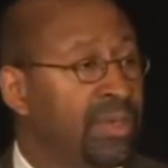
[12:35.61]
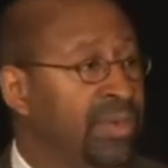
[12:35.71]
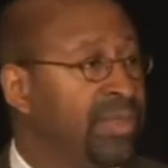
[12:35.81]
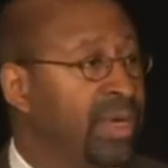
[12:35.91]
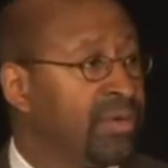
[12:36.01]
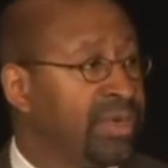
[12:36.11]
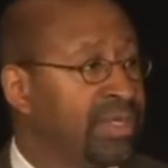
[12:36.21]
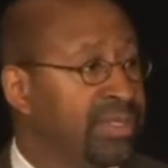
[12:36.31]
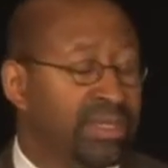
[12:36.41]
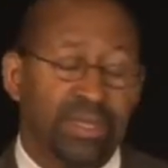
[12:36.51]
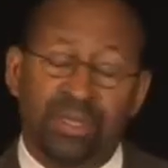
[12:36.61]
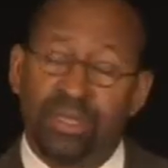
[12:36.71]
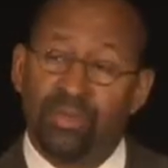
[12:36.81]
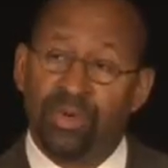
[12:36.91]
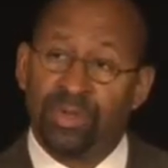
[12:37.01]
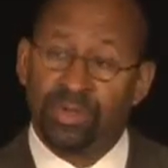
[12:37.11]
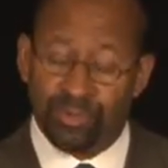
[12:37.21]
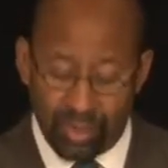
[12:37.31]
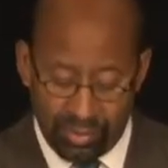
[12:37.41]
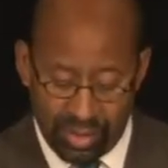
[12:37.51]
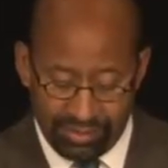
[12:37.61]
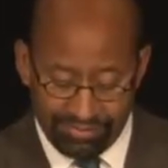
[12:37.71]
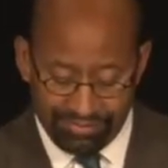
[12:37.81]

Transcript: with our Green City Clean Waters program.